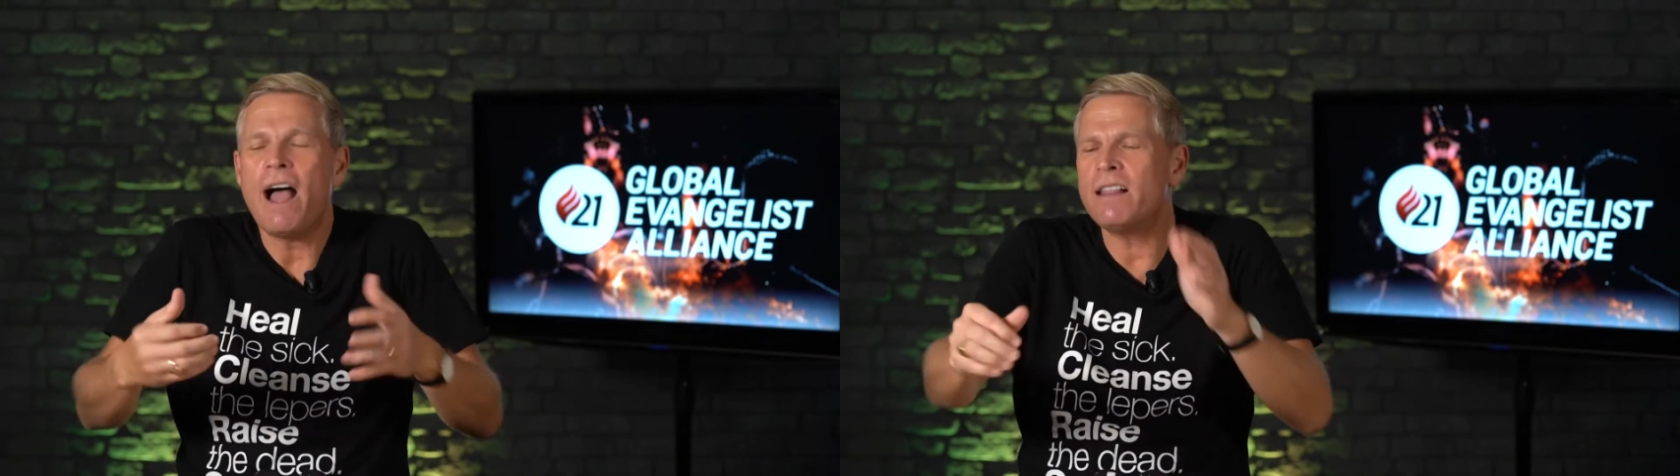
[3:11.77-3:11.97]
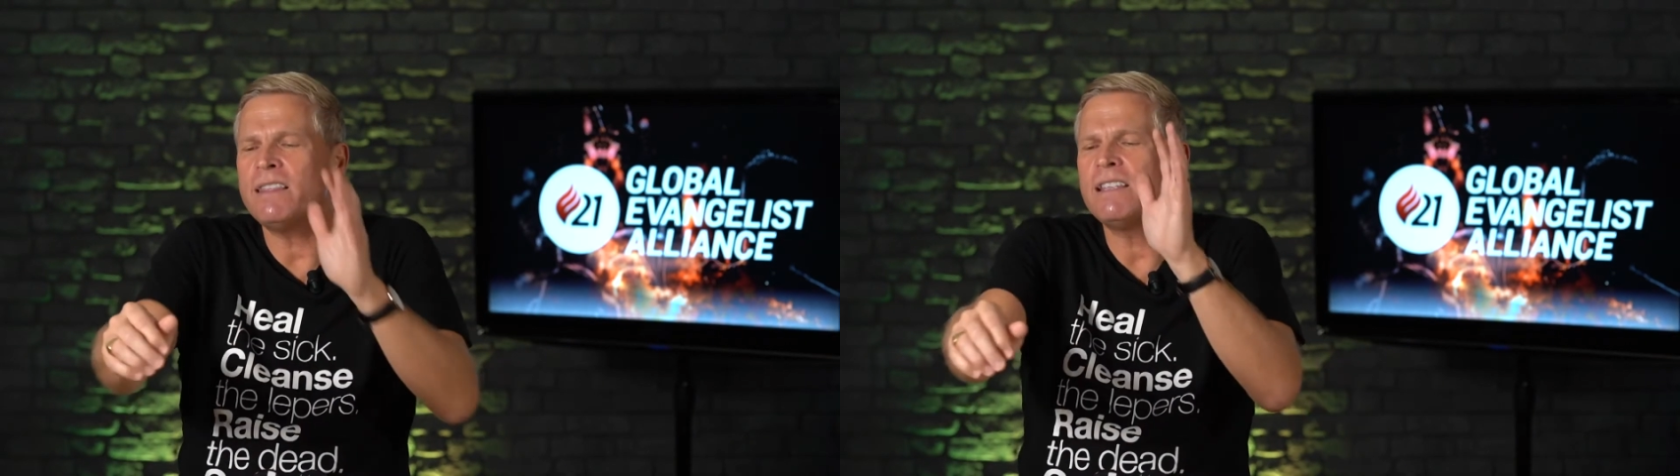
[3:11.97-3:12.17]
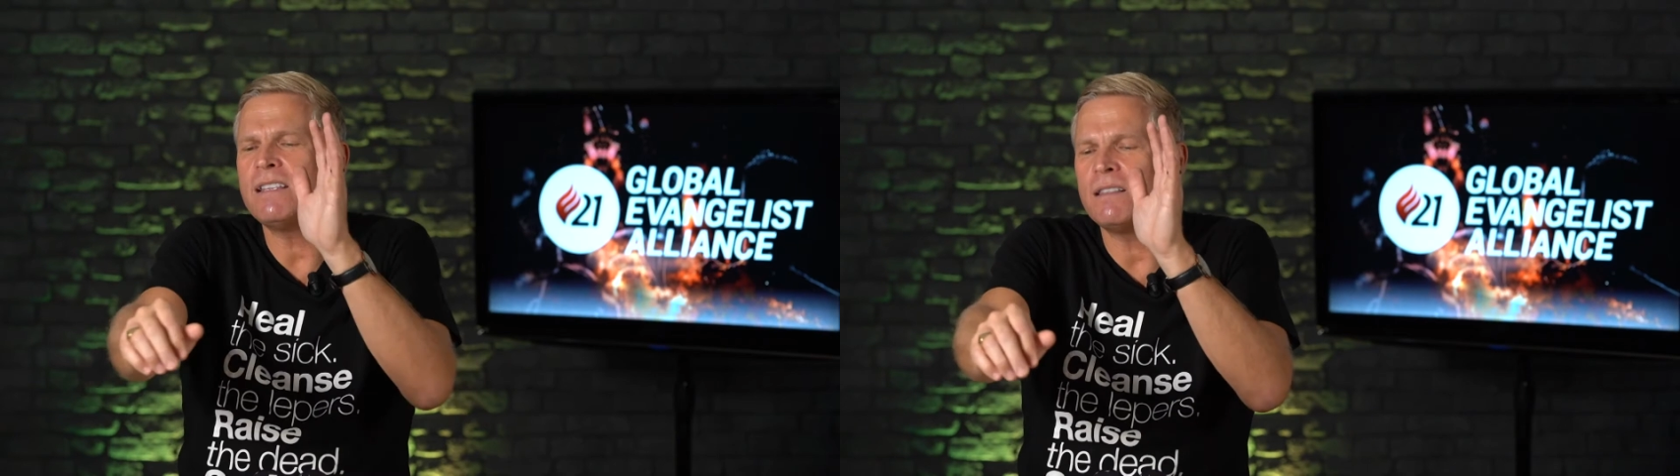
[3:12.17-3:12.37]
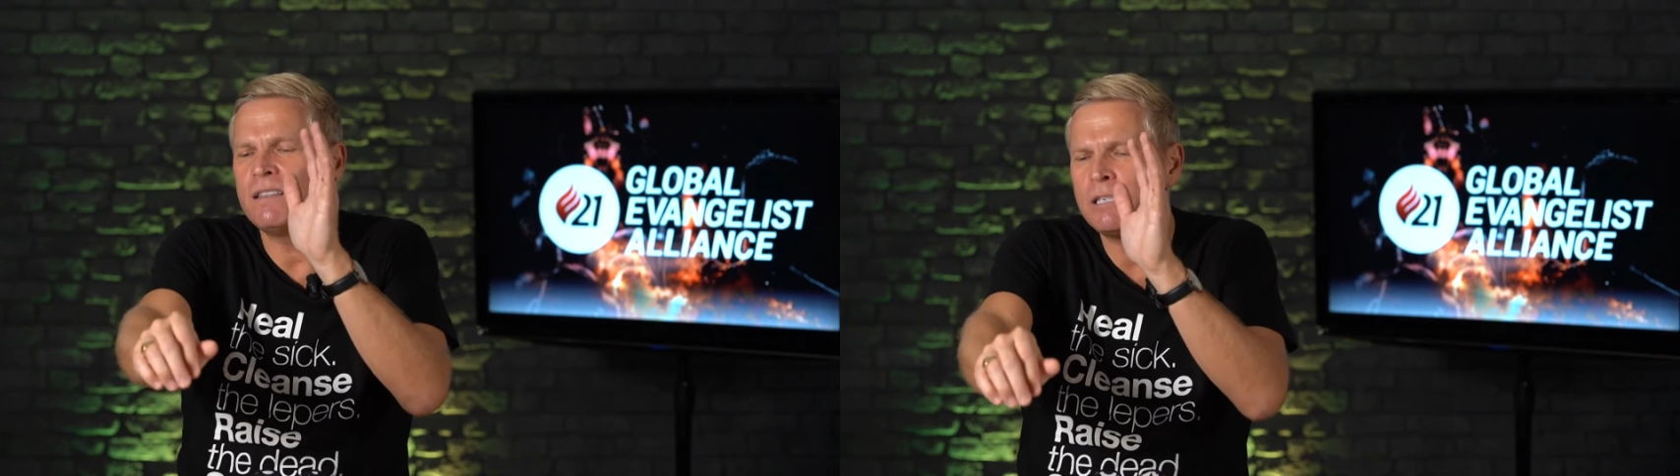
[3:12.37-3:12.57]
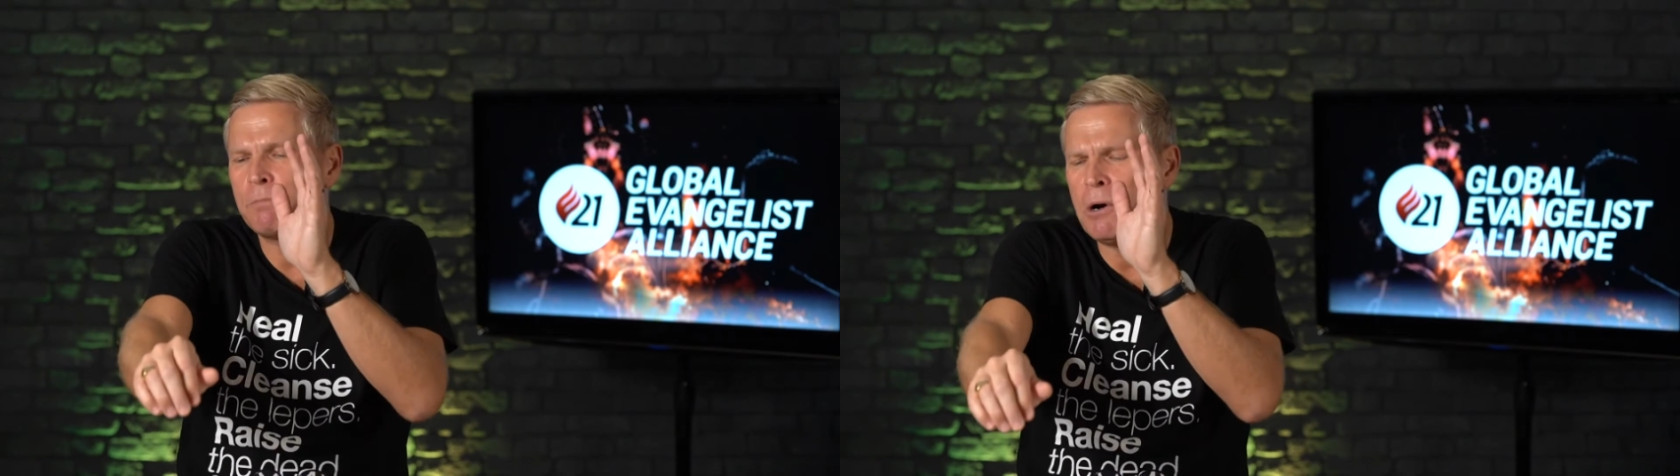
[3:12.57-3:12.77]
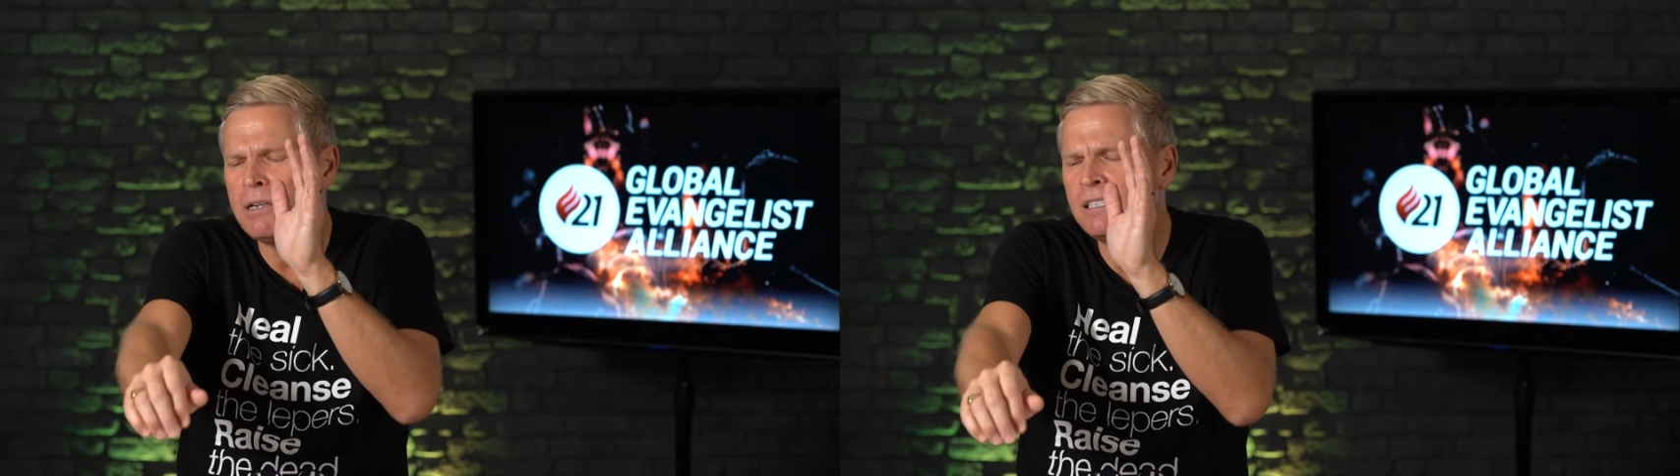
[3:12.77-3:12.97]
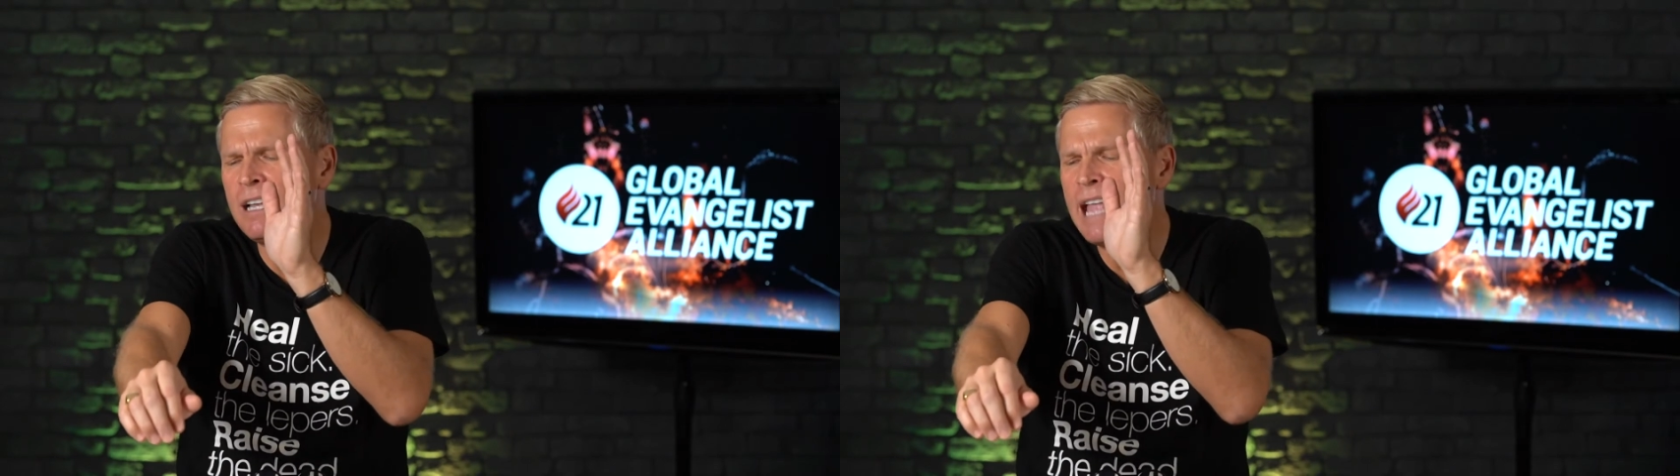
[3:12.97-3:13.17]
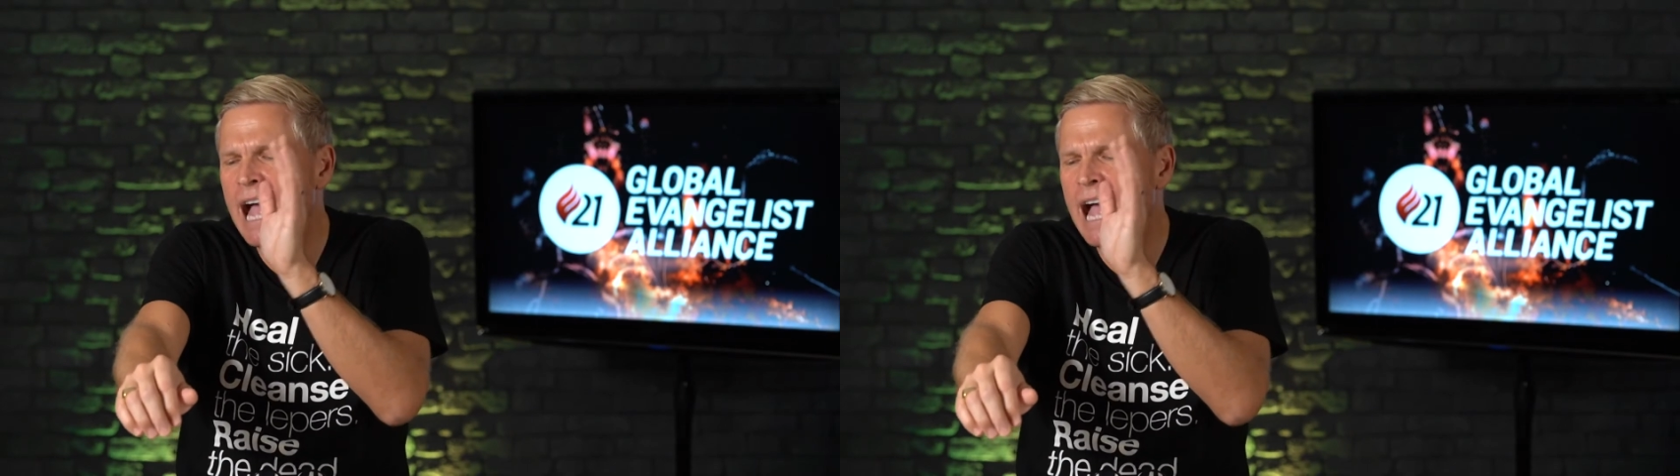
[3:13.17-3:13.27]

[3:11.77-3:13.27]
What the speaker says: And this person